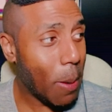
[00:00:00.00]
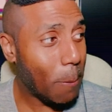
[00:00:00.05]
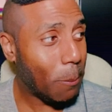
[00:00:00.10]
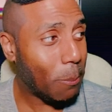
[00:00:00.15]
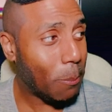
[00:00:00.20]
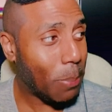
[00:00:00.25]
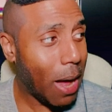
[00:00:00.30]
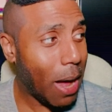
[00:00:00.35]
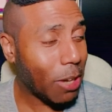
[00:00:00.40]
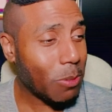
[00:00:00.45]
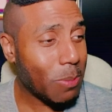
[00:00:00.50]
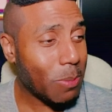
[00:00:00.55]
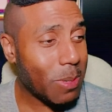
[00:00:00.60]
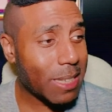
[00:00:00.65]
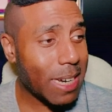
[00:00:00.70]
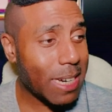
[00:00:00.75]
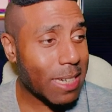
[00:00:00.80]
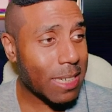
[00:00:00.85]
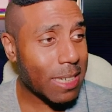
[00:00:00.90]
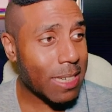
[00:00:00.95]

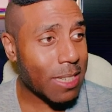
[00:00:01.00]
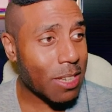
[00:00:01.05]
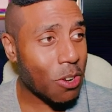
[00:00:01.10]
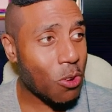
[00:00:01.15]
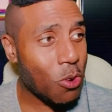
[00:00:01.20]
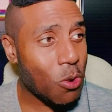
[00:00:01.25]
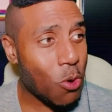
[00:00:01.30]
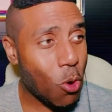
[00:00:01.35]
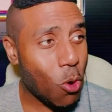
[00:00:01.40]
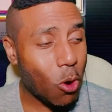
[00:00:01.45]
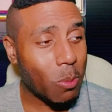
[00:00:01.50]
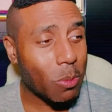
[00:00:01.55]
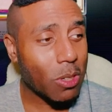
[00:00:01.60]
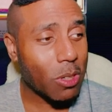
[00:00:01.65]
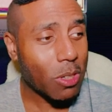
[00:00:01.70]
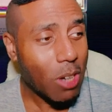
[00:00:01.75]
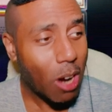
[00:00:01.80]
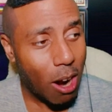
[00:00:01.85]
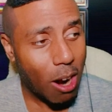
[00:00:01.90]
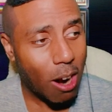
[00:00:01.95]
Polymerization is a normal
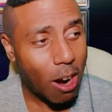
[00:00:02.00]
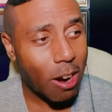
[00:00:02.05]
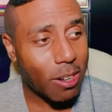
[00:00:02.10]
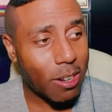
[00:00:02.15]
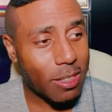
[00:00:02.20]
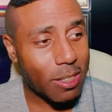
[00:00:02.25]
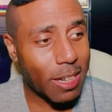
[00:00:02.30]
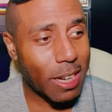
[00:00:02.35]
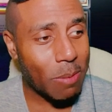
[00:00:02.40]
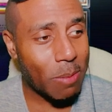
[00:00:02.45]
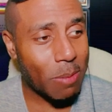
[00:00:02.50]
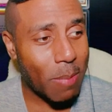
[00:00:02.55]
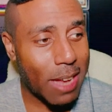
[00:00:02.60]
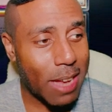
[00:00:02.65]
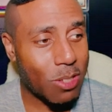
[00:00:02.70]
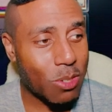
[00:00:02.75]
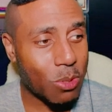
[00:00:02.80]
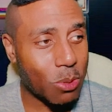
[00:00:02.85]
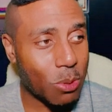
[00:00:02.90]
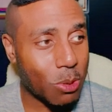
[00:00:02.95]
card in
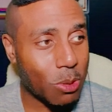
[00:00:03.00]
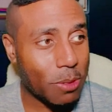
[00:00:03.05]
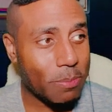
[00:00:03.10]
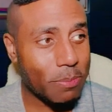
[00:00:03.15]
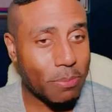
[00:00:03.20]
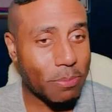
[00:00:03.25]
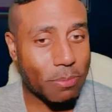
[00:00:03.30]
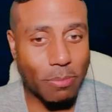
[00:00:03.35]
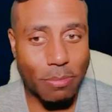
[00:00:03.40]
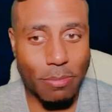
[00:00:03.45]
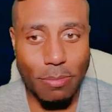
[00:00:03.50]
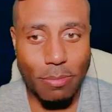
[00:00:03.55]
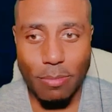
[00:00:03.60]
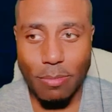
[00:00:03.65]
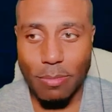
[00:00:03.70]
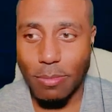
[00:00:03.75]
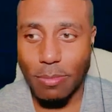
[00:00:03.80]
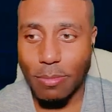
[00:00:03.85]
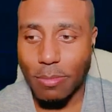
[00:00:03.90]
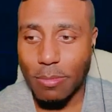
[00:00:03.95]
Master Duel.
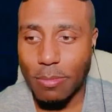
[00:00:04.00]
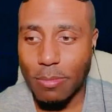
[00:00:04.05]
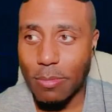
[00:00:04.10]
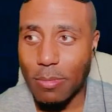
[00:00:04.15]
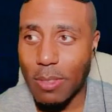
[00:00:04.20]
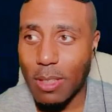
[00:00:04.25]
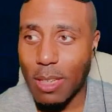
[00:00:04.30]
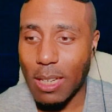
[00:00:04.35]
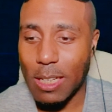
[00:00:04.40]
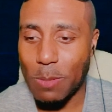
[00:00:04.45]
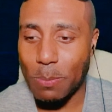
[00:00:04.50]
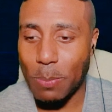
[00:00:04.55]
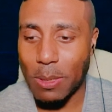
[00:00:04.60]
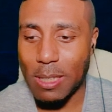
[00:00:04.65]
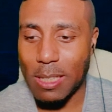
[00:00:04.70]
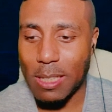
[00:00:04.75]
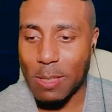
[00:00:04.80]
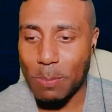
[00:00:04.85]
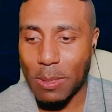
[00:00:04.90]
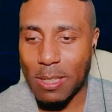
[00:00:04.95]
But
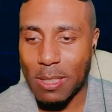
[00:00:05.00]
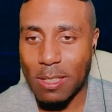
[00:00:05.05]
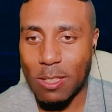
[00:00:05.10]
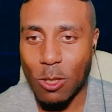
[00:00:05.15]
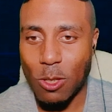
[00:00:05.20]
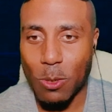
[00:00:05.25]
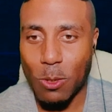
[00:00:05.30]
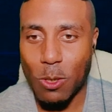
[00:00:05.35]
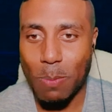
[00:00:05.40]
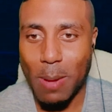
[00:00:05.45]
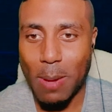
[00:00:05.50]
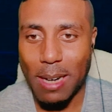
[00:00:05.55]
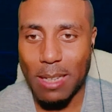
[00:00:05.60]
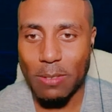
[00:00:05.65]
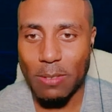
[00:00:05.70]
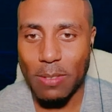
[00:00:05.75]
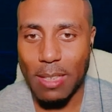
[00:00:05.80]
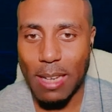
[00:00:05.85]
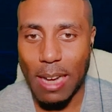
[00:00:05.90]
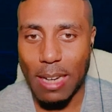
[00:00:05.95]
let's put this into perspective
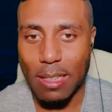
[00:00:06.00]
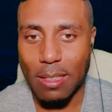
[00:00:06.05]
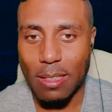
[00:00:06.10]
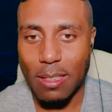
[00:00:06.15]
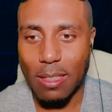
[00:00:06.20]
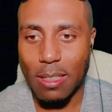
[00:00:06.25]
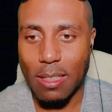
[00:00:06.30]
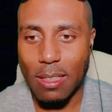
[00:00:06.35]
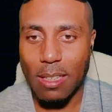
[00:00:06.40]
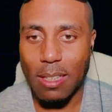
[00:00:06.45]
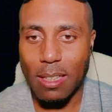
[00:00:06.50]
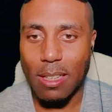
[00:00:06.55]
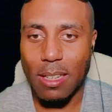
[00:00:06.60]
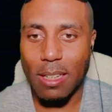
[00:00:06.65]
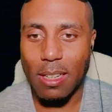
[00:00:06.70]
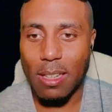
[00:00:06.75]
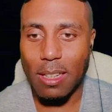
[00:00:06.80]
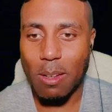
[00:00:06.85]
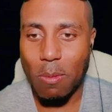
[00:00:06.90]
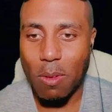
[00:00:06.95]
again.
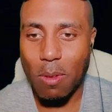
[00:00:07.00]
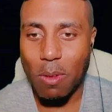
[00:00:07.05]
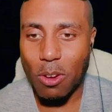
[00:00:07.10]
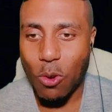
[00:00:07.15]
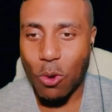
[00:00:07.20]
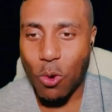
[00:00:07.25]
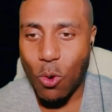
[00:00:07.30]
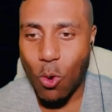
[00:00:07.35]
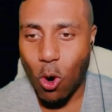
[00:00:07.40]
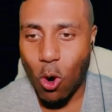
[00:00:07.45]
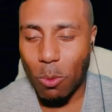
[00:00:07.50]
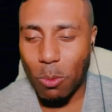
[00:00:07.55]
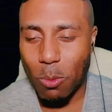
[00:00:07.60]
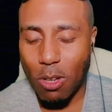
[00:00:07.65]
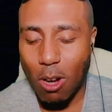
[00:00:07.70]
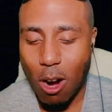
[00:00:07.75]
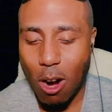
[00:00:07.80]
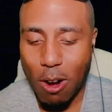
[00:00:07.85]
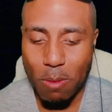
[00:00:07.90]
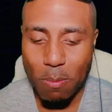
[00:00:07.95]
Normal
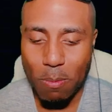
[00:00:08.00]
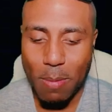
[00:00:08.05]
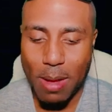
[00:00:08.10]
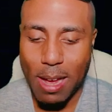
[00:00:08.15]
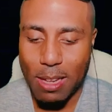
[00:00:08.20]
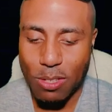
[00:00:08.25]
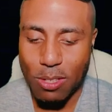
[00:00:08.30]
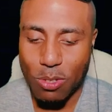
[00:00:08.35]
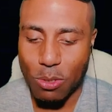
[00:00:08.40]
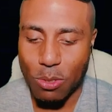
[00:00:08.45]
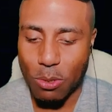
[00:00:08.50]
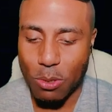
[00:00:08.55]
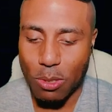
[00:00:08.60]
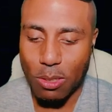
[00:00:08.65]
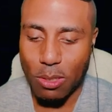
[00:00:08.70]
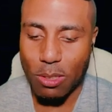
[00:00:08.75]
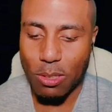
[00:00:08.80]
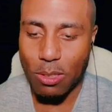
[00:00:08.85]
card in Master Duel,